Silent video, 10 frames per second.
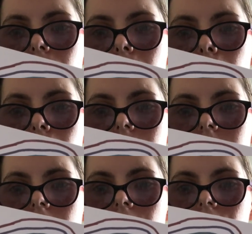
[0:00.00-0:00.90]
put
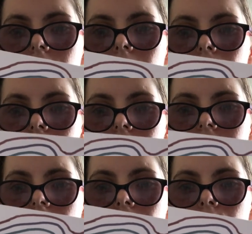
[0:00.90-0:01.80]
together, and I'll just
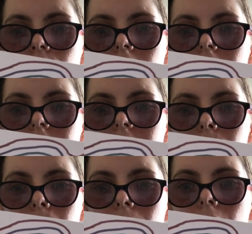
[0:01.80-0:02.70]
decorate it
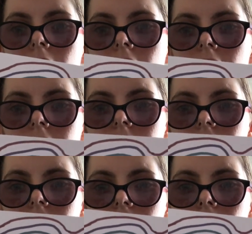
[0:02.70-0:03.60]
with
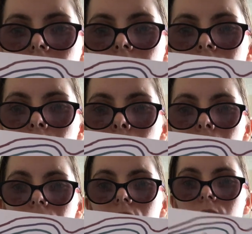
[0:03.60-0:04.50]
stickers or
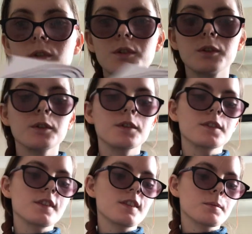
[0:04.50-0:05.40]
with doodles. So
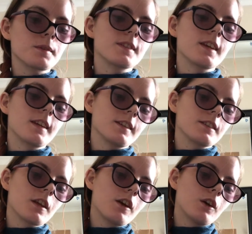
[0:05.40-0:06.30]
this one says,
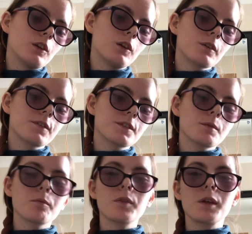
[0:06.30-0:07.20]
"Look for
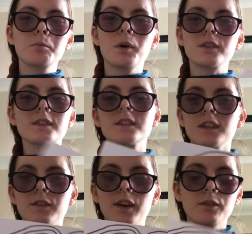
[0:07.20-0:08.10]
something
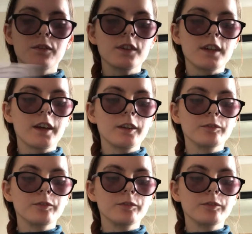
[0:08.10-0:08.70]
positive every day."